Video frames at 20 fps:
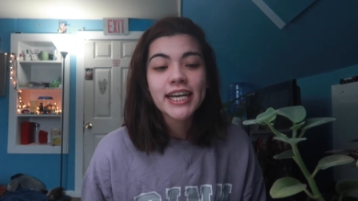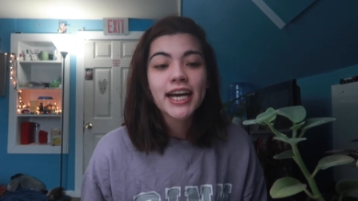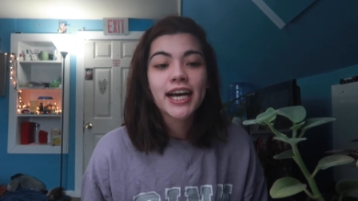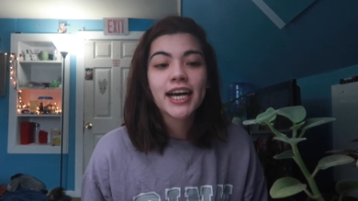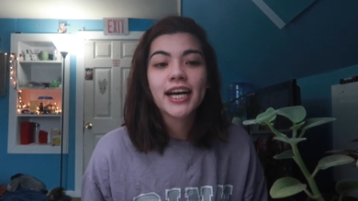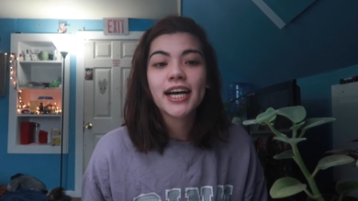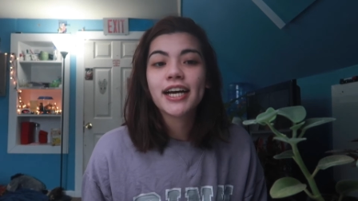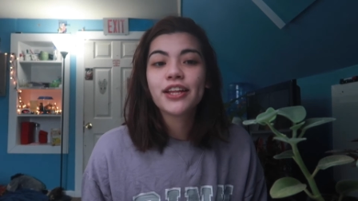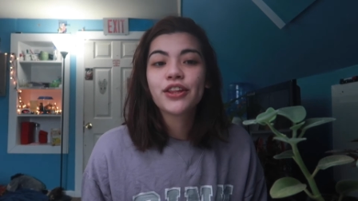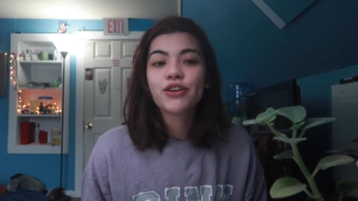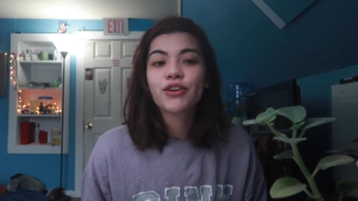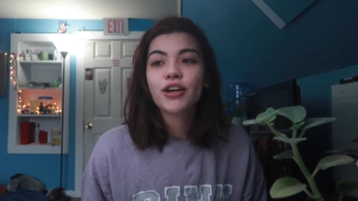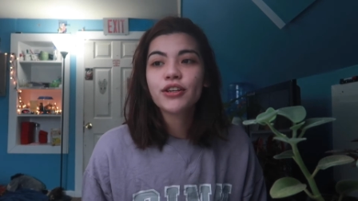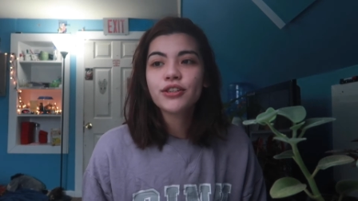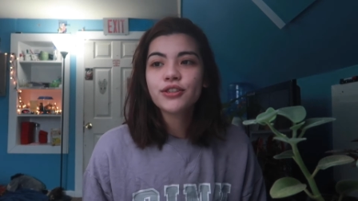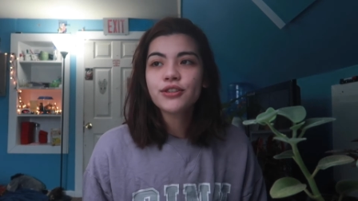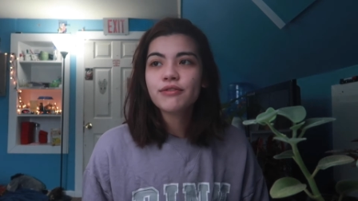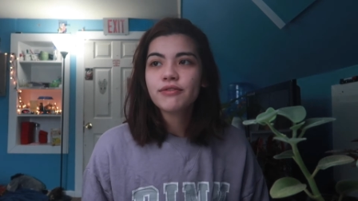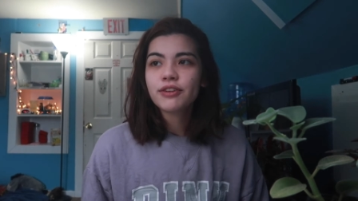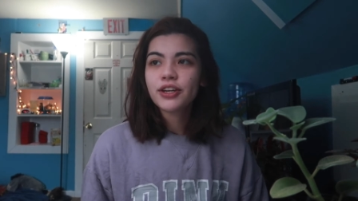They're
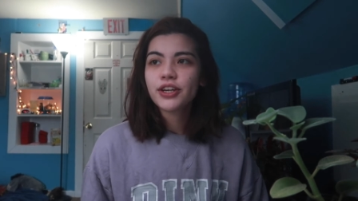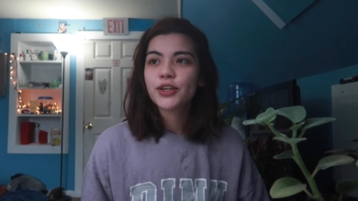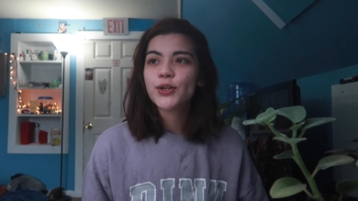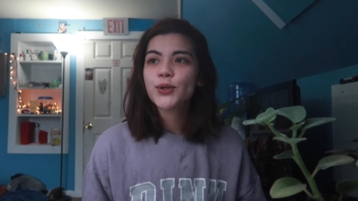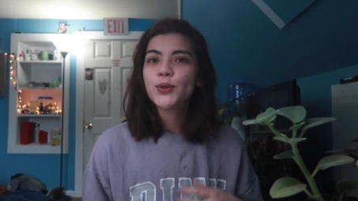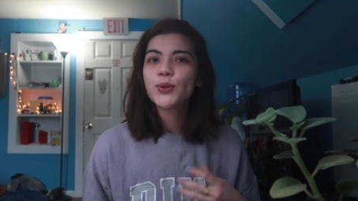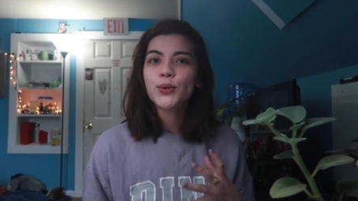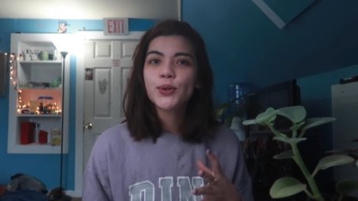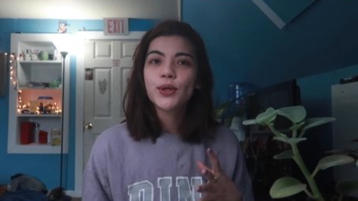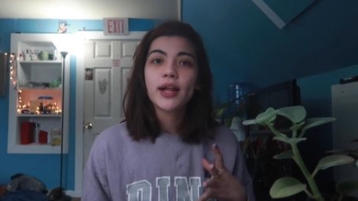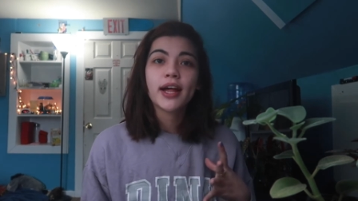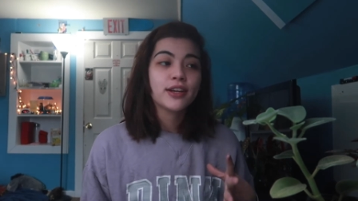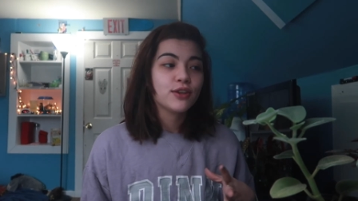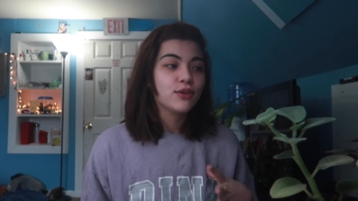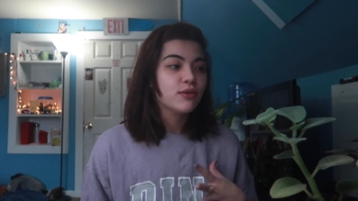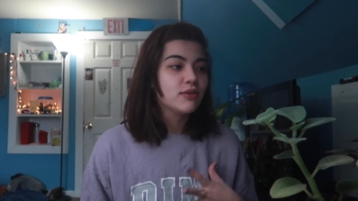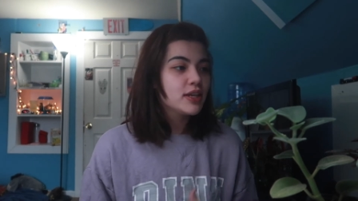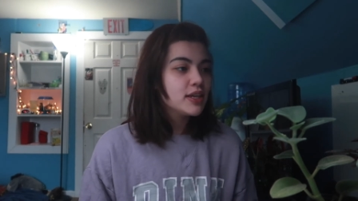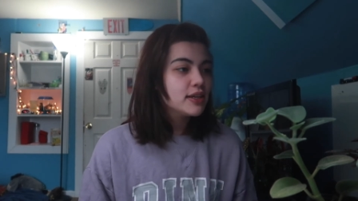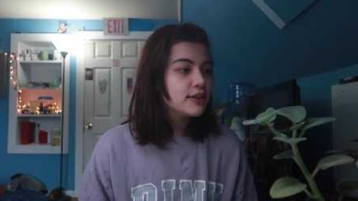also very cool and
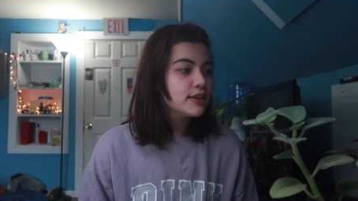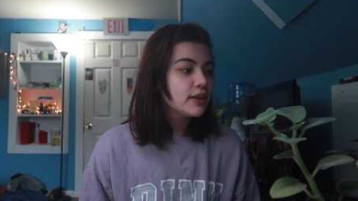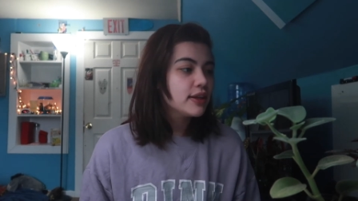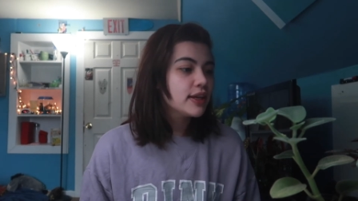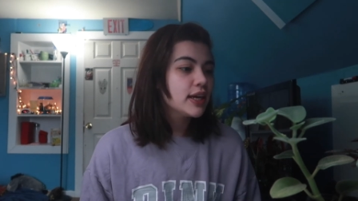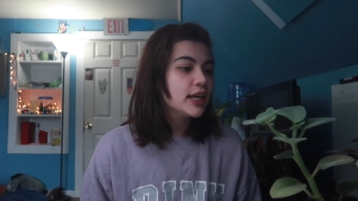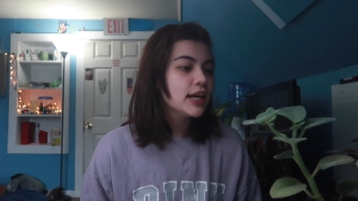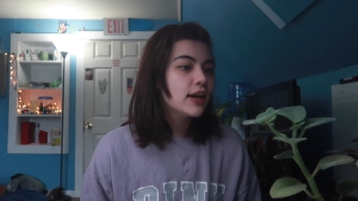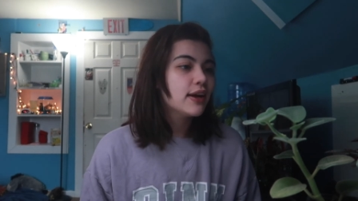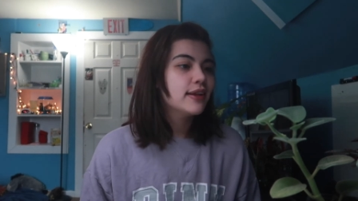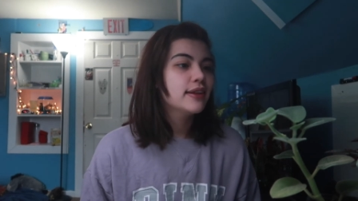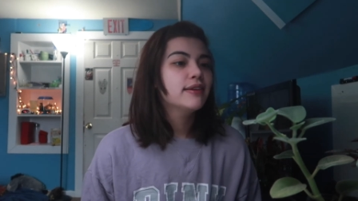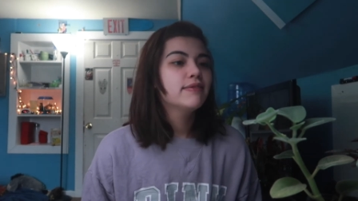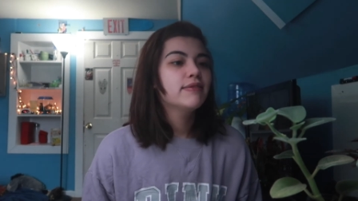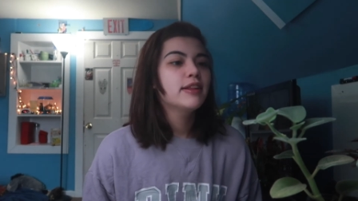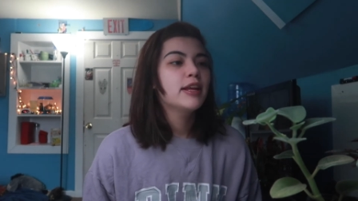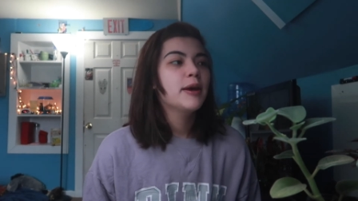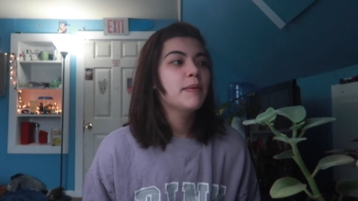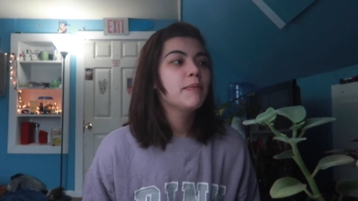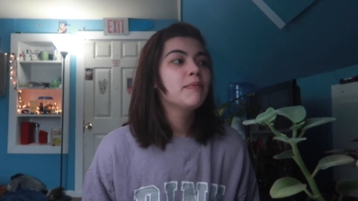unique looking, all
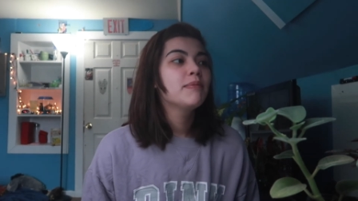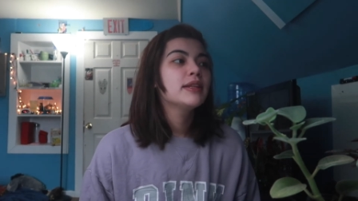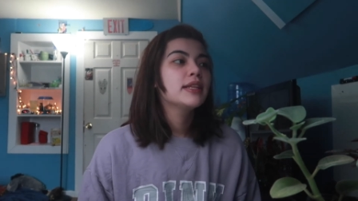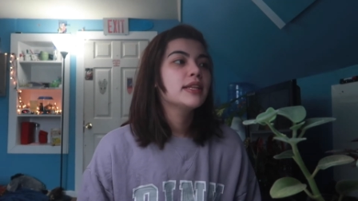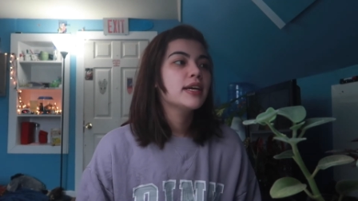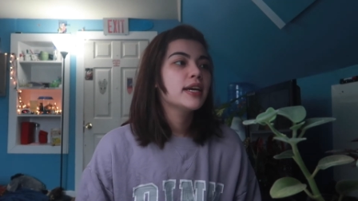of them.